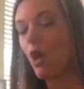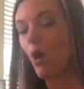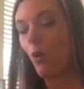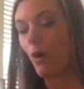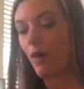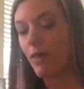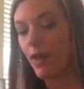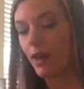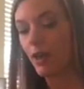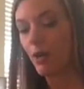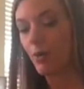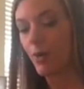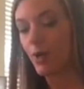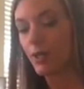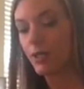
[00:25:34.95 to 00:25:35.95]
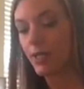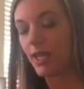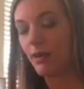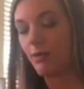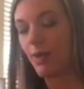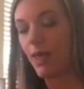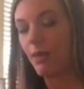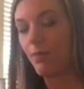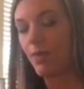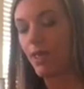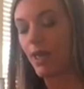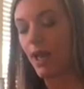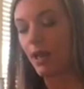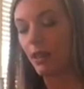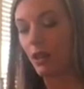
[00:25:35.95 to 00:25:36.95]
while the other person may
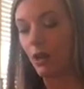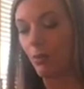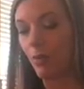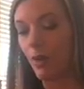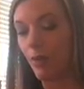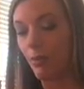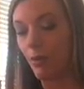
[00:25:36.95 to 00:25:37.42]
be a little bit